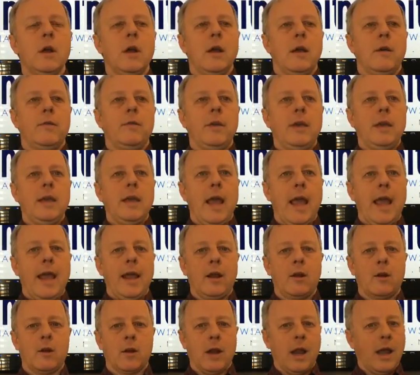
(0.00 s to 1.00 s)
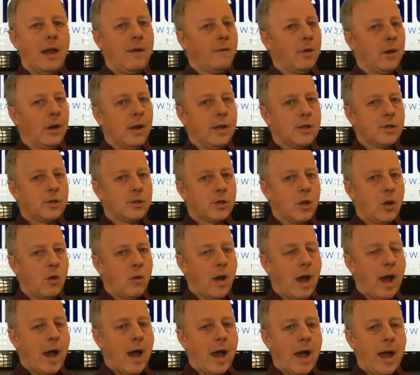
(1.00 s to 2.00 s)
the anger level is so
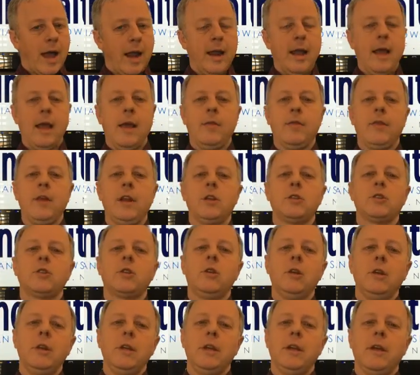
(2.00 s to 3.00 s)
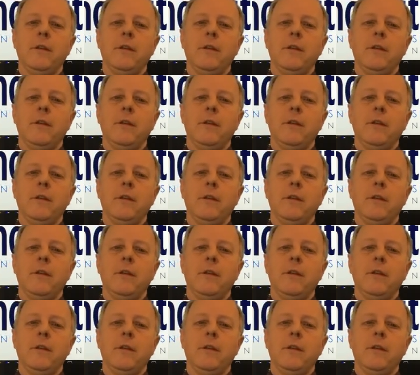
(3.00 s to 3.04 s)
high, that it's good to give a